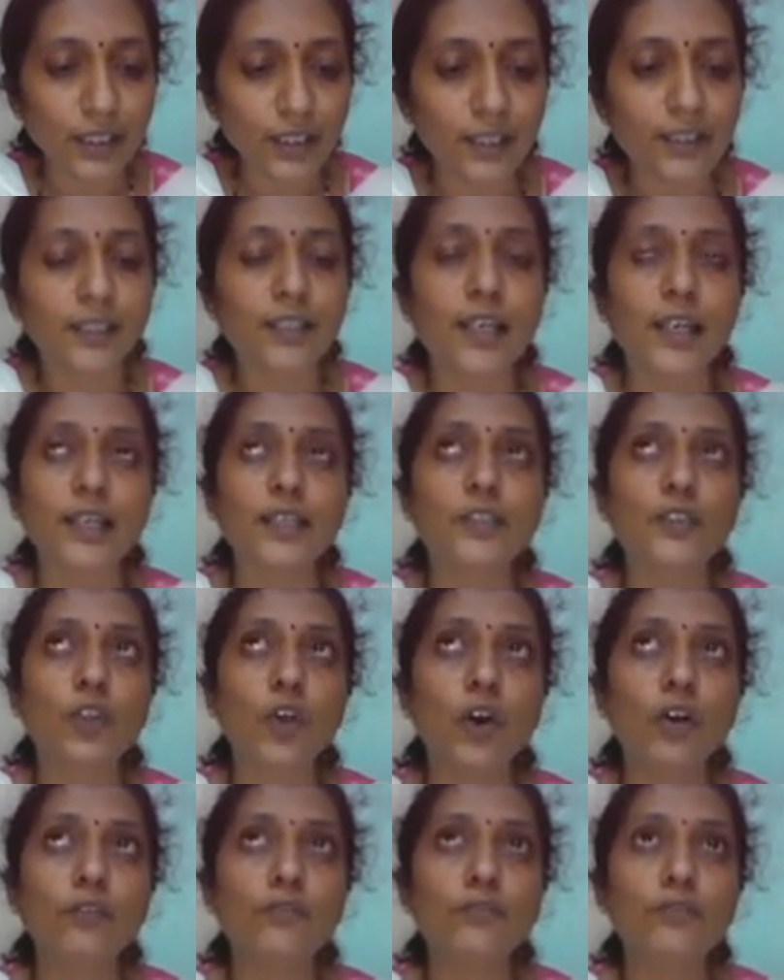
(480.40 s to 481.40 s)
in case
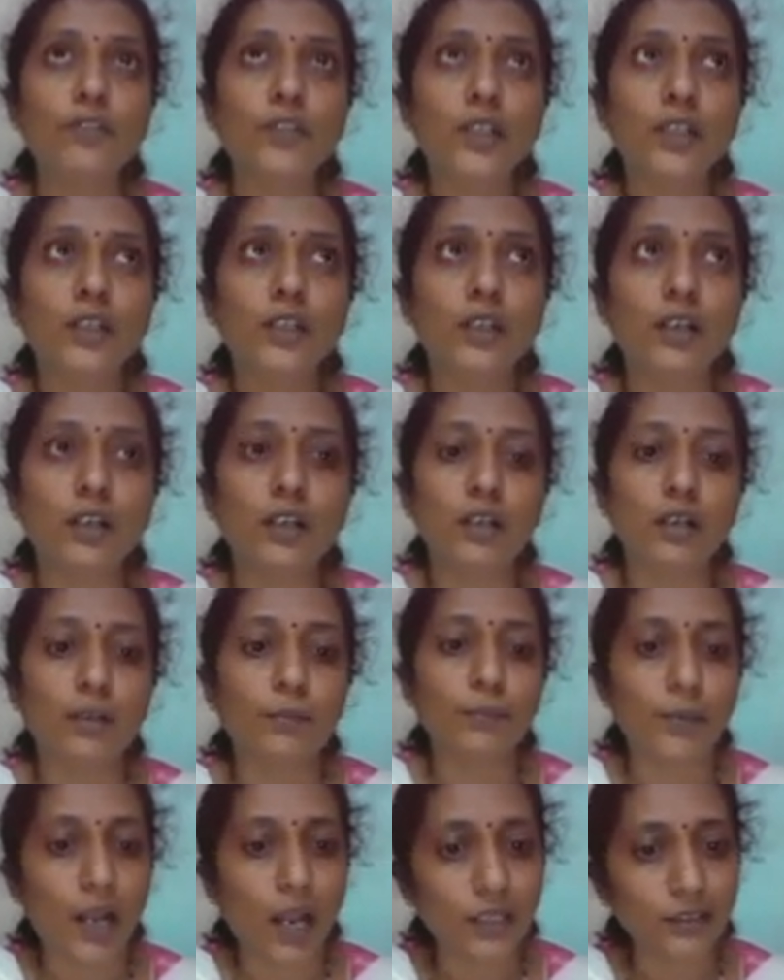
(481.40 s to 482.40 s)
of
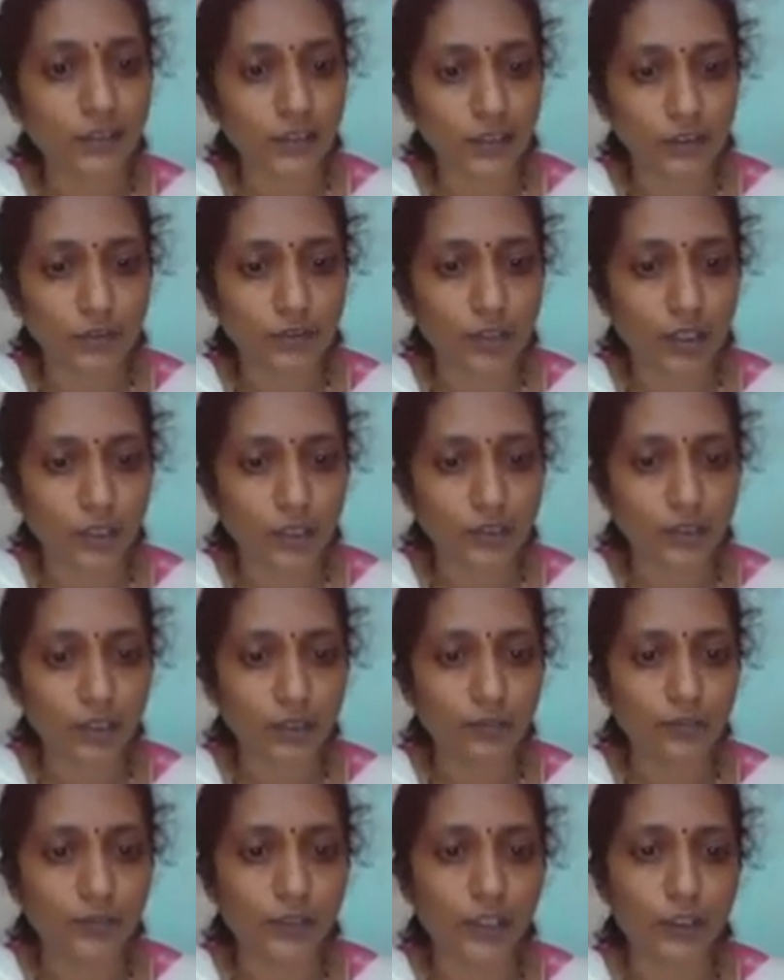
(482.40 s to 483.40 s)
branch
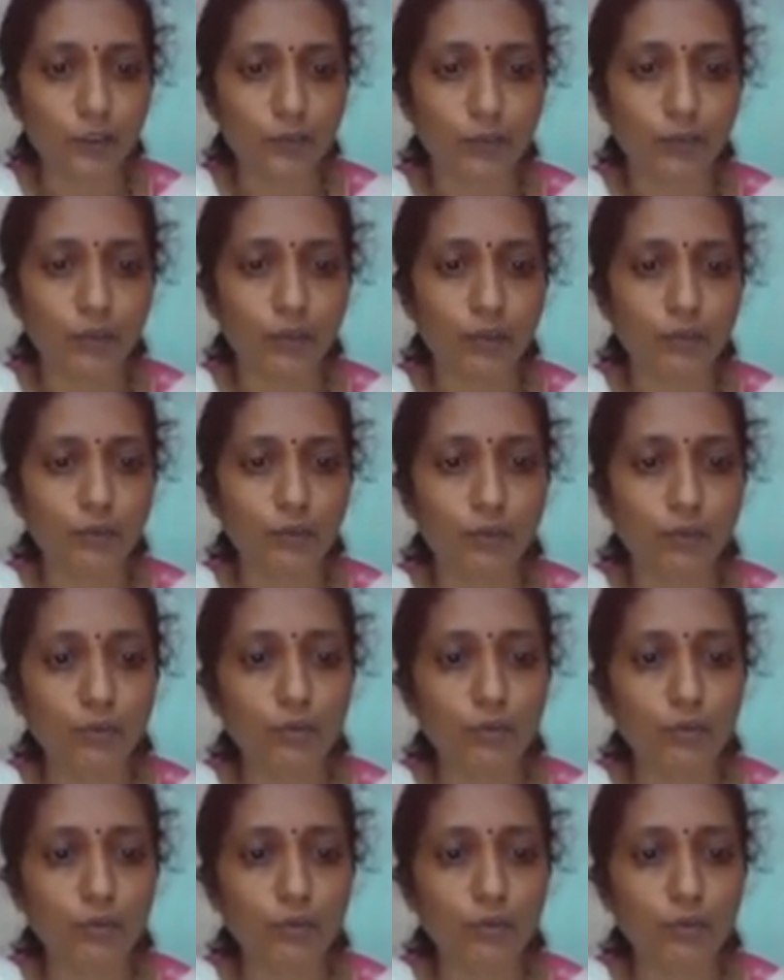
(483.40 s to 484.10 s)
instruction, where you want to